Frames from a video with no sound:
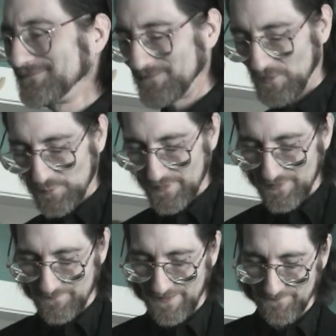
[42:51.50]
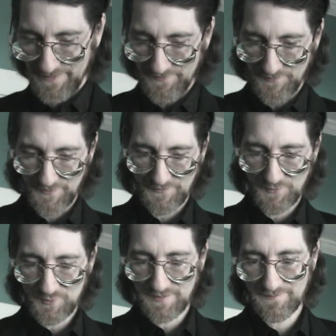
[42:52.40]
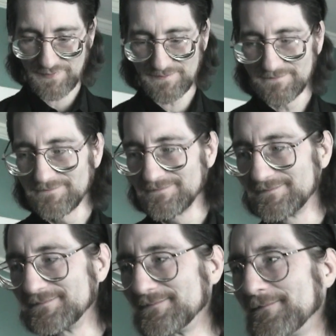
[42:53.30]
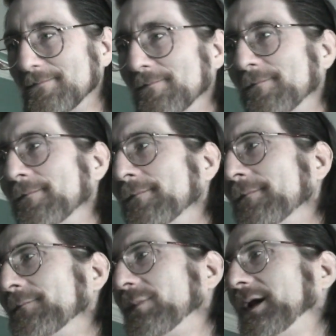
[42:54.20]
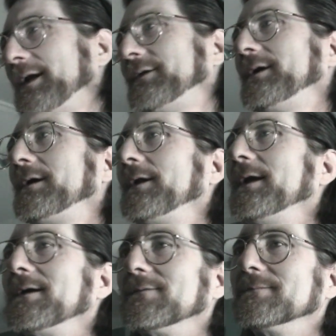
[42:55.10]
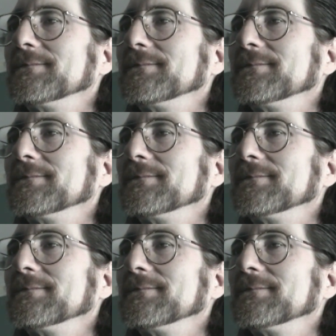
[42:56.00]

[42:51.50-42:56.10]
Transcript: Hope you don't bump into it too often. But I'd tear it down.